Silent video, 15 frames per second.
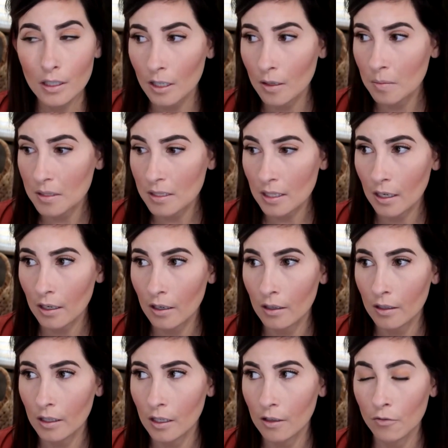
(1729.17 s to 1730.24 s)
I'm
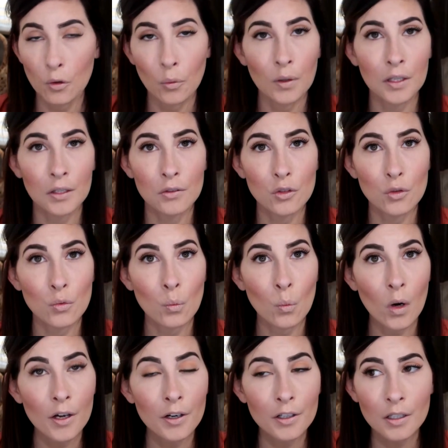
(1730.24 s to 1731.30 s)
scared of going into
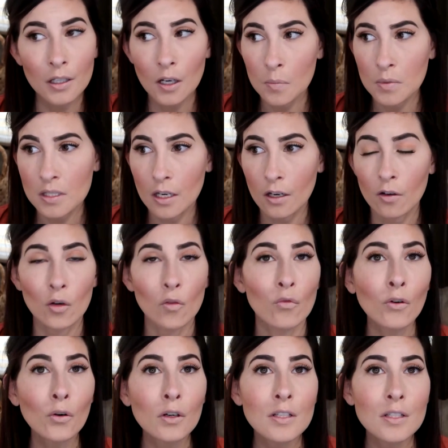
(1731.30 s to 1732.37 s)
water. I'm scared of
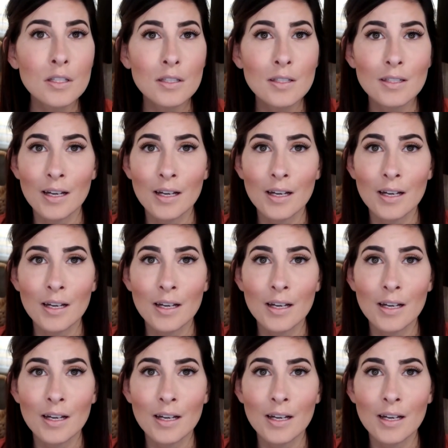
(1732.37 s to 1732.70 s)
forests.